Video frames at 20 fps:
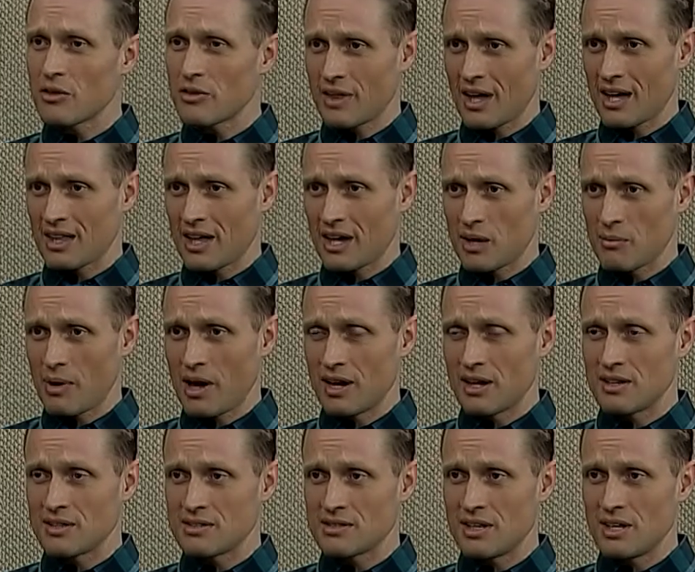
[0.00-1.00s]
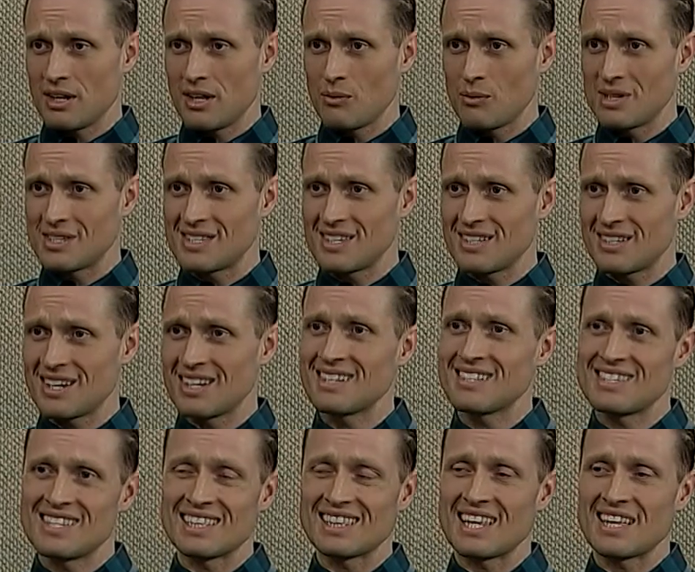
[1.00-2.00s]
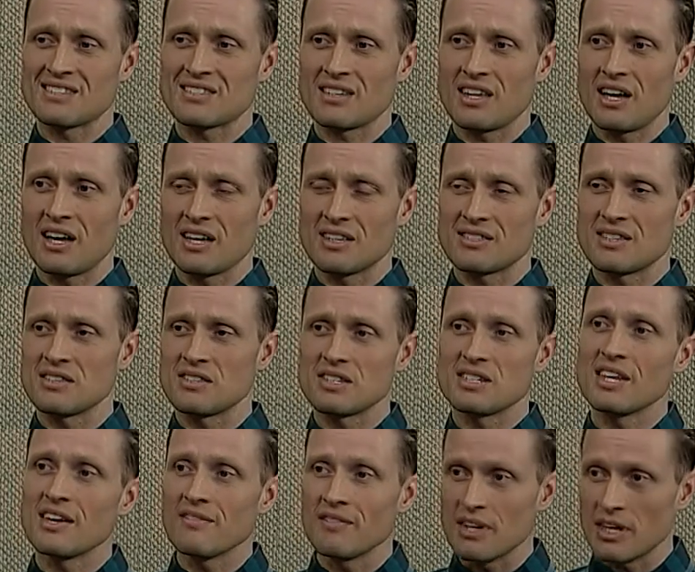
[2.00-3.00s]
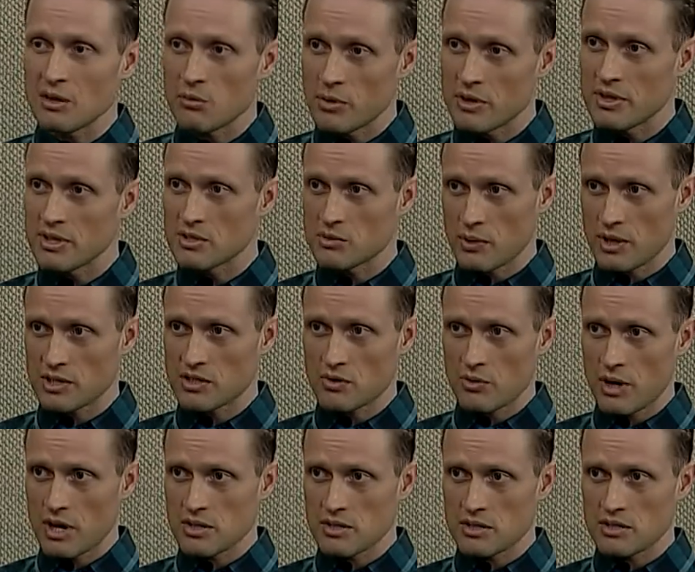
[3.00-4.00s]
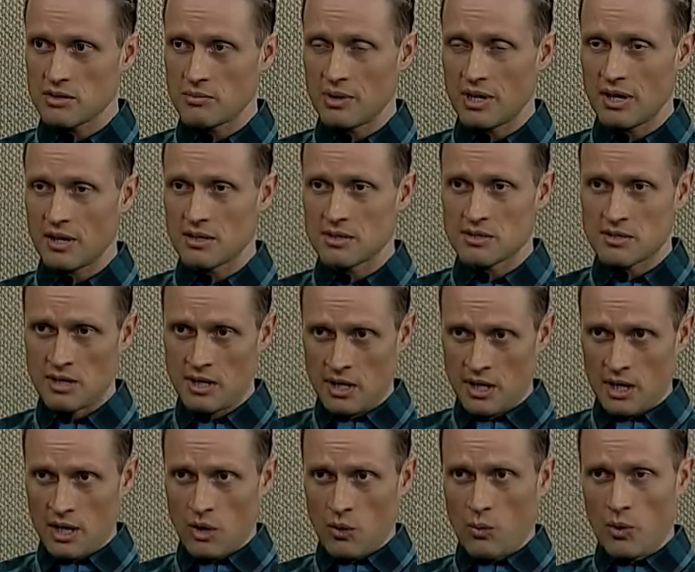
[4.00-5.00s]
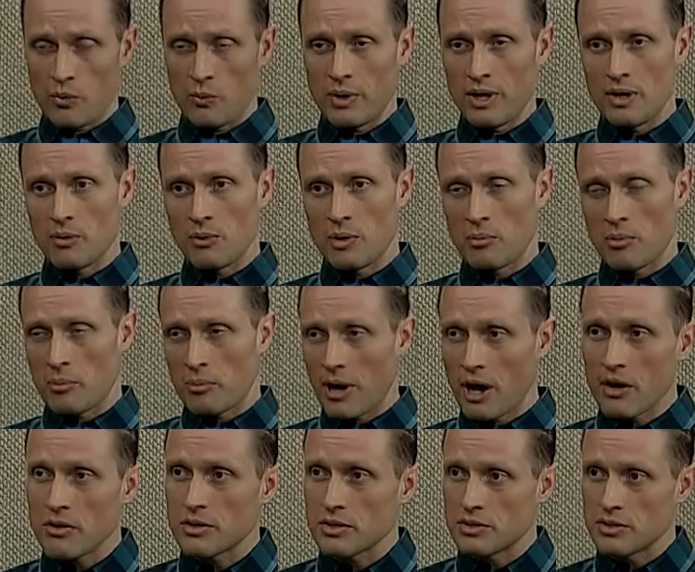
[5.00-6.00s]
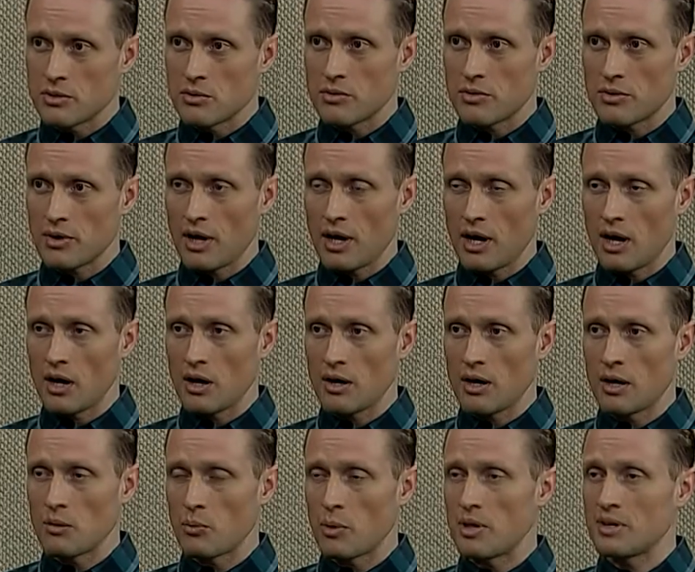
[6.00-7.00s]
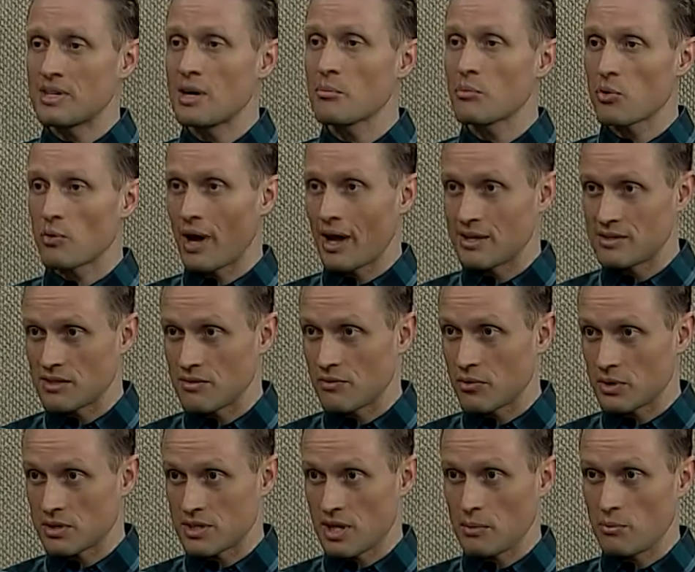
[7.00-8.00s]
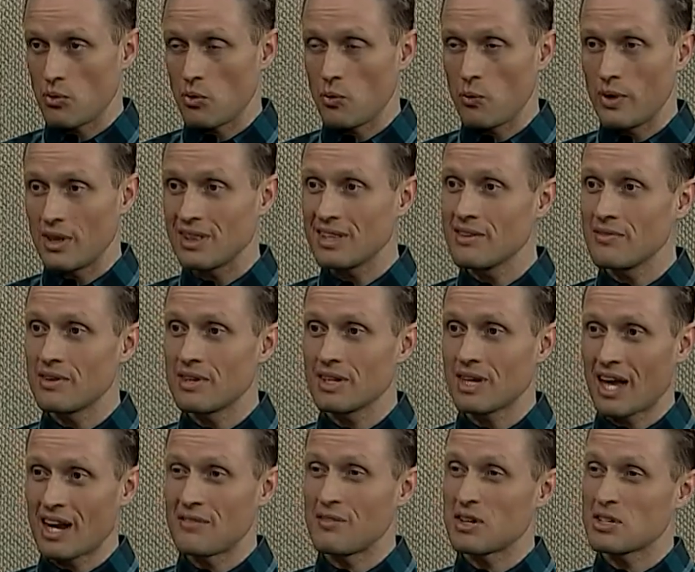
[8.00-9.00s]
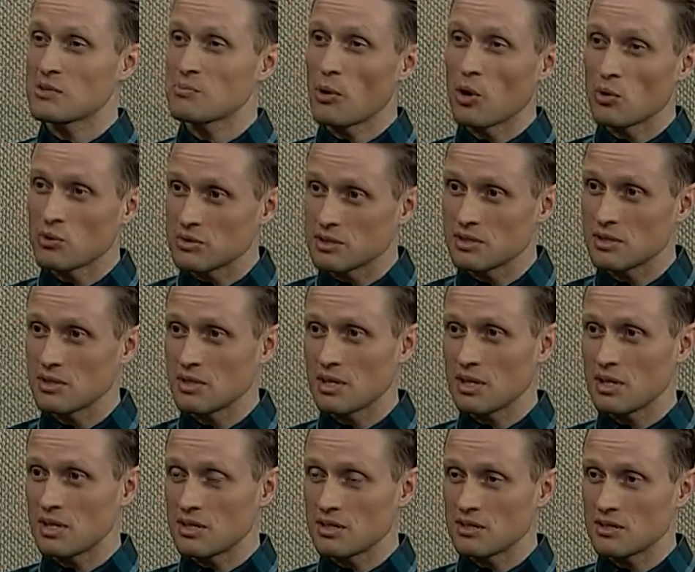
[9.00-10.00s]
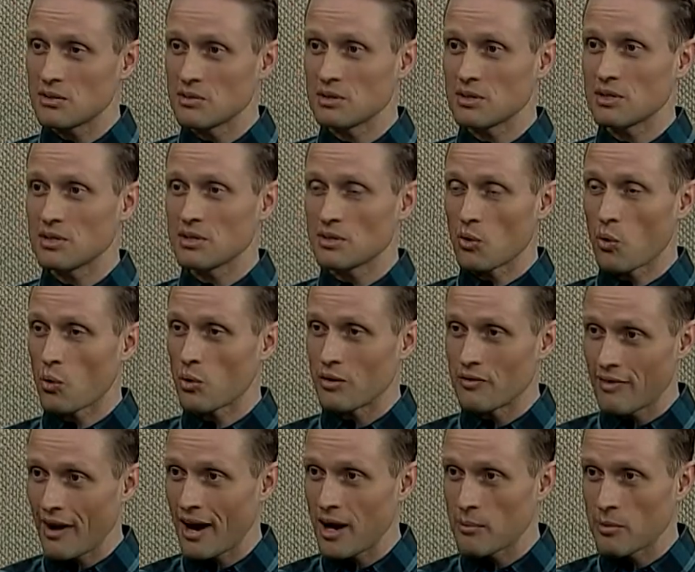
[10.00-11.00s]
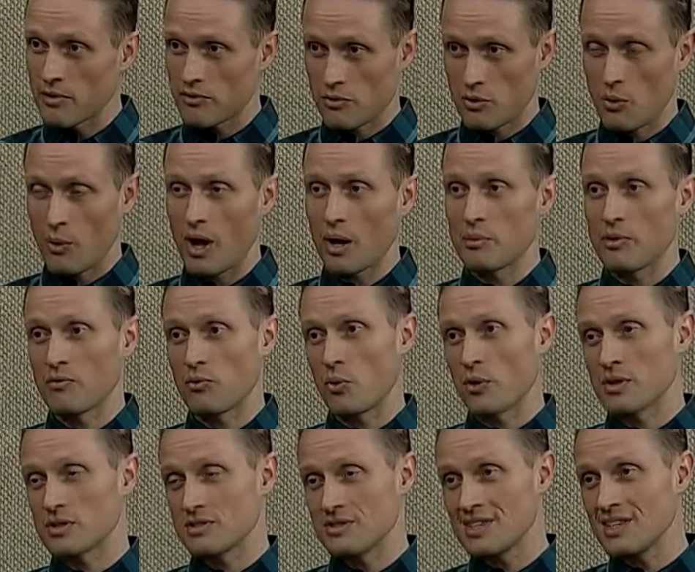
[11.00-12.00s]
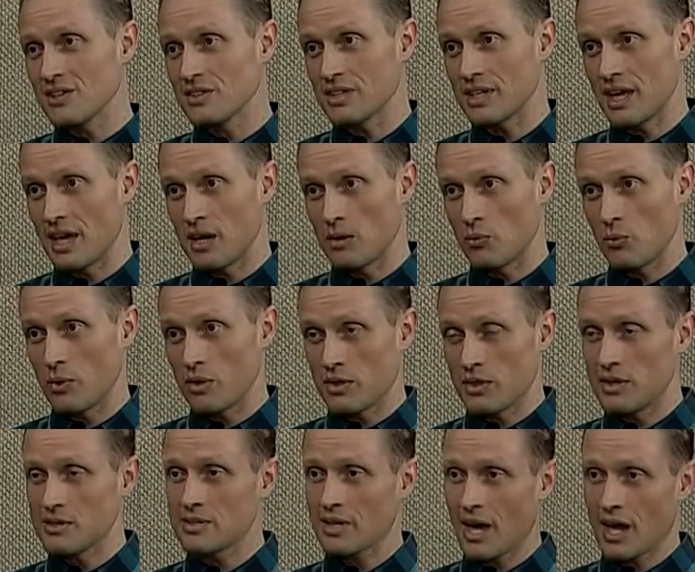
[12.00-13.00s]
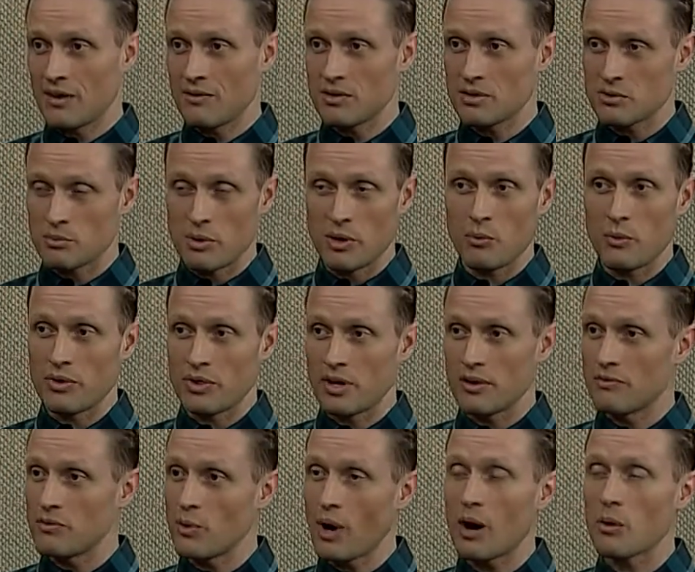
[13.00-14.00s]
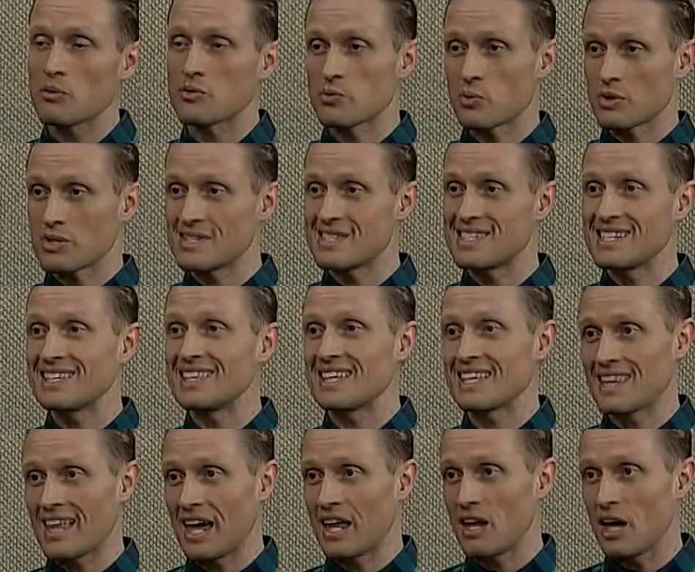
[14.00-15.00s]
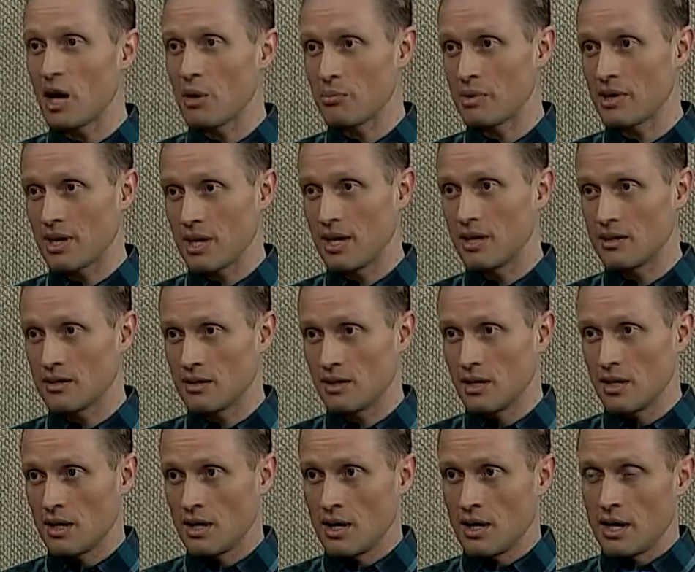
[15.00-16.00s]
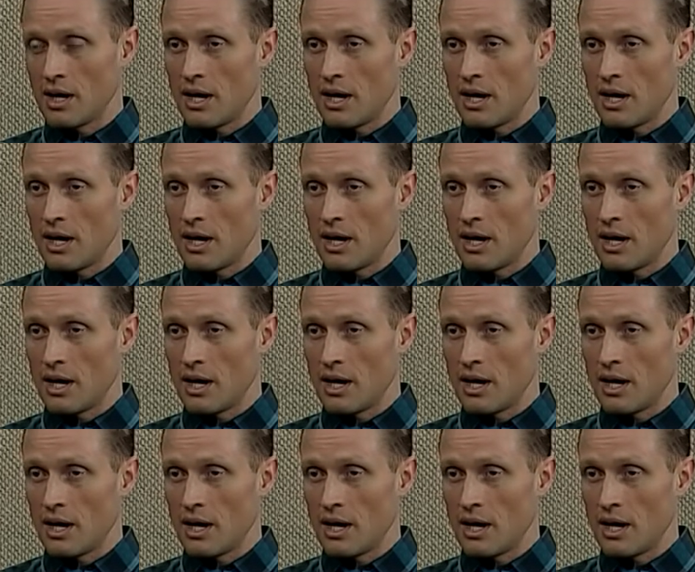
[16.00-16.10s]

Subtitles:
thing I like about it is that we tend to see less sensitivity with these restorations, because when we prepare the tooth and we temporize it, for example, we leave it kind of exposed to the oral environment for a while before it's sealed again. With this kind of instrument, within a few hours, we're sealing that up again. Okay.